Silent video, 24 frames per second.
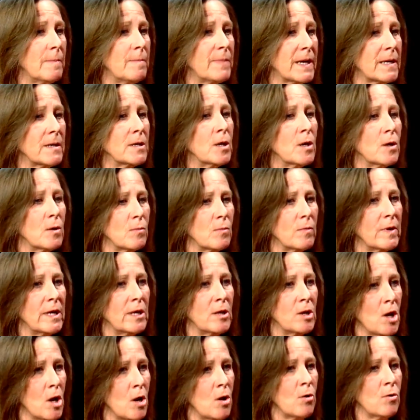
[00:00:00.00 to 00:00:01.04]
but we
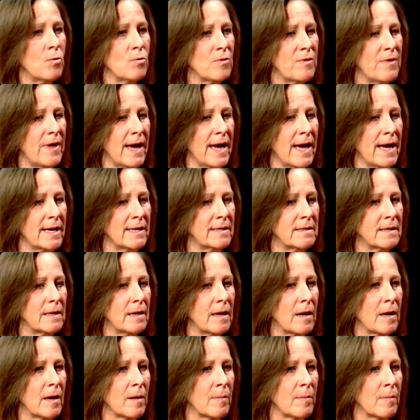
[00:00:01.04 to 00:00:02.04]
know that